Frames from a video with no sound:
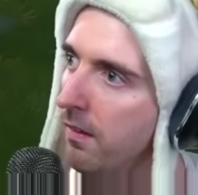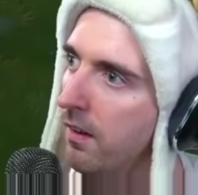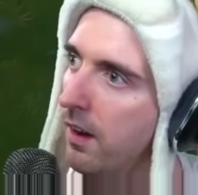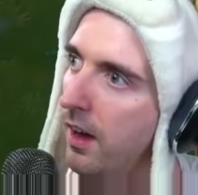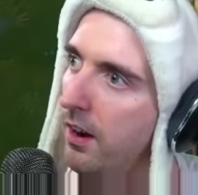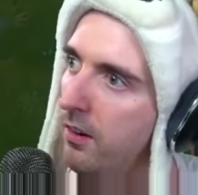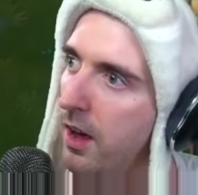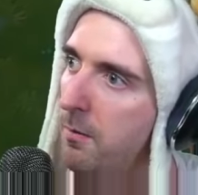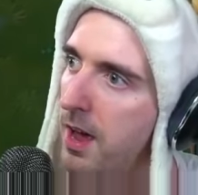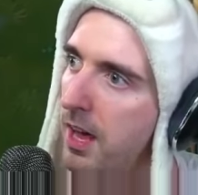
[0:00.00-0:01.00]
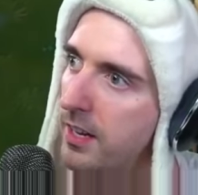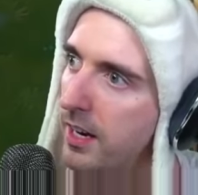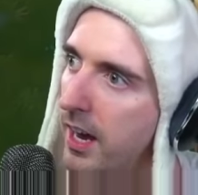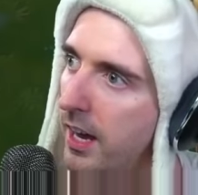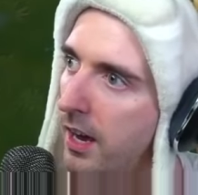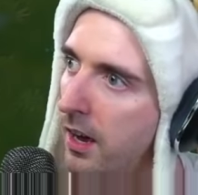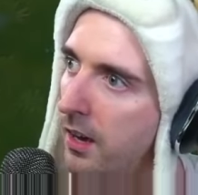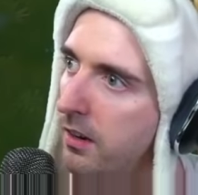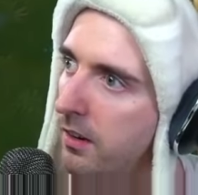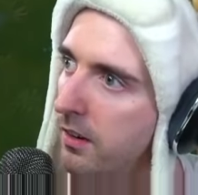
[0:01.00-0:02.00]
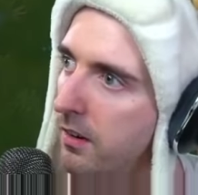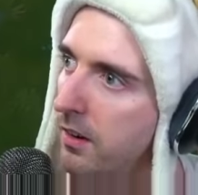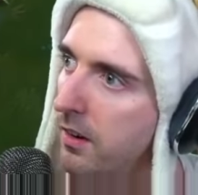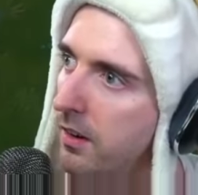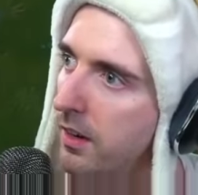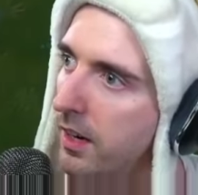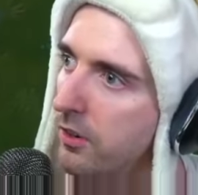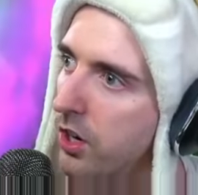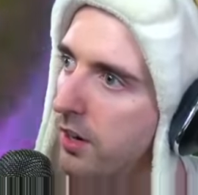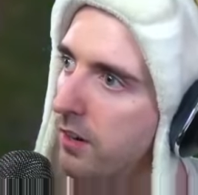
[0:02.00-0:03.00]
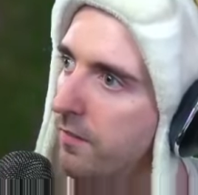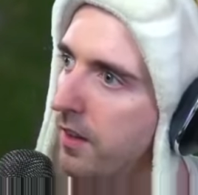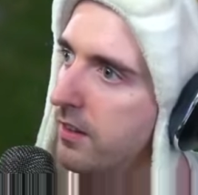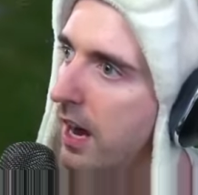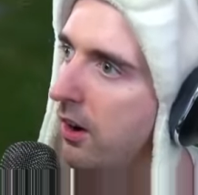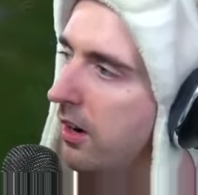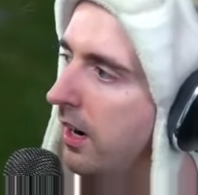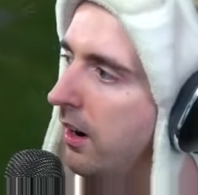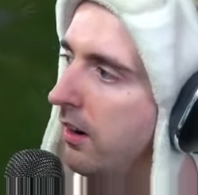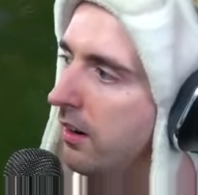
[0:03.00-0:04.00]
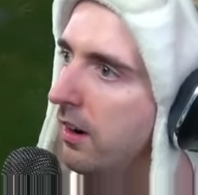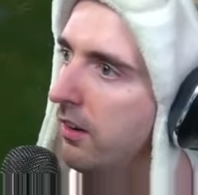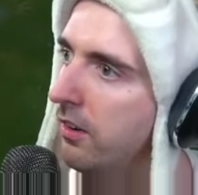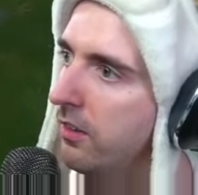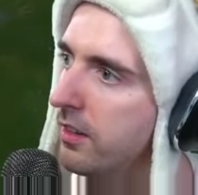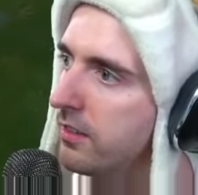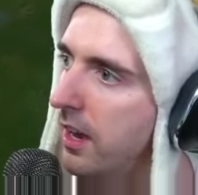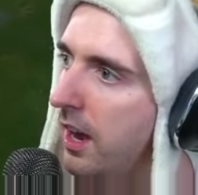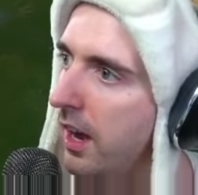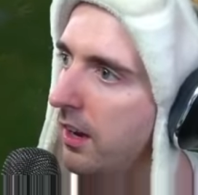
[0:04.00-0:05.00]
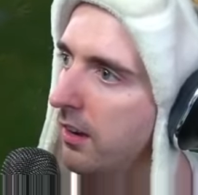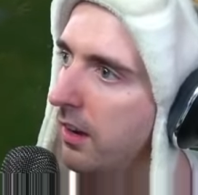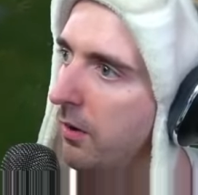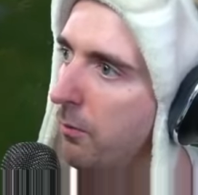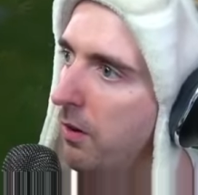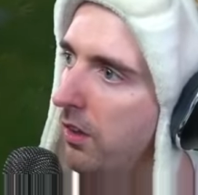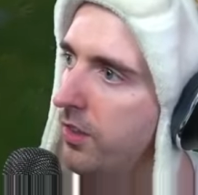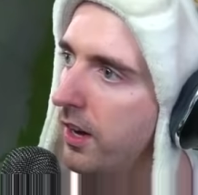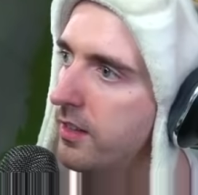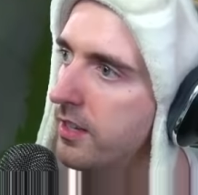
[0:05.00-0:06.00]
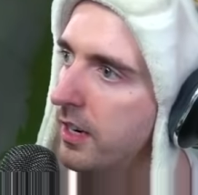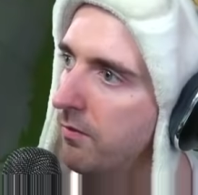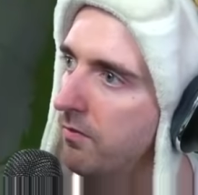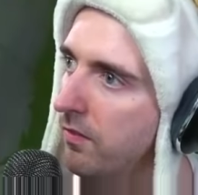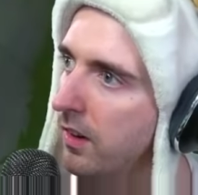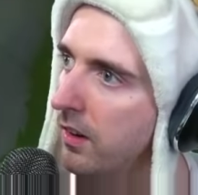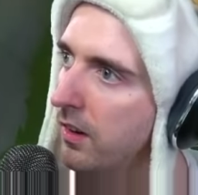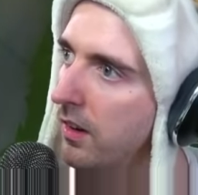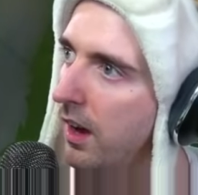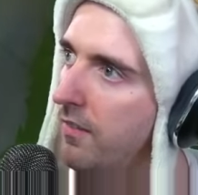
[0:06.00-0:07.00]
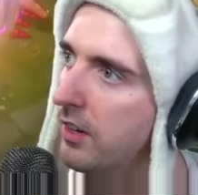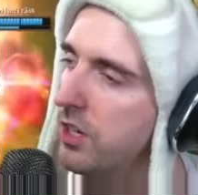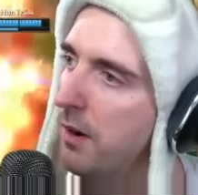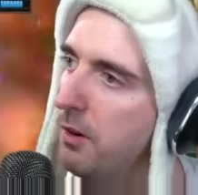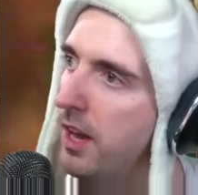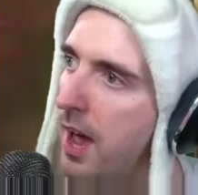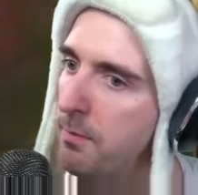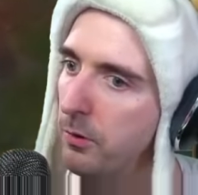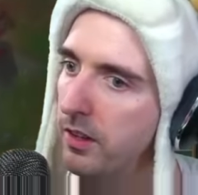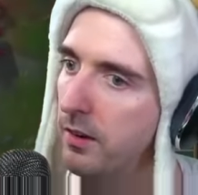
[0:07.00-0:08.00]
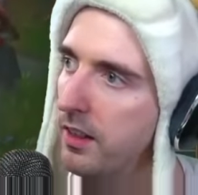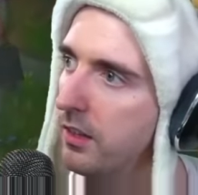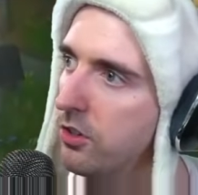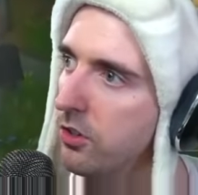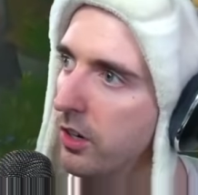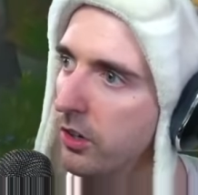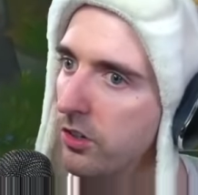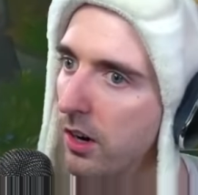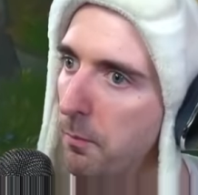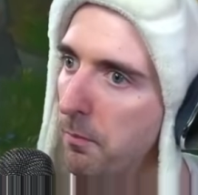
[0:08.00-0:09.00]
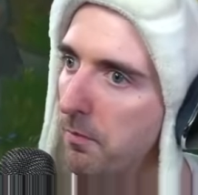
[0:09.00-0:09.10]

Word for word: I don't know, man. That guy trying to defend tower here. I don't know what to say. Hey, well done, team. I'm really happy with them. I think they're doing a good job.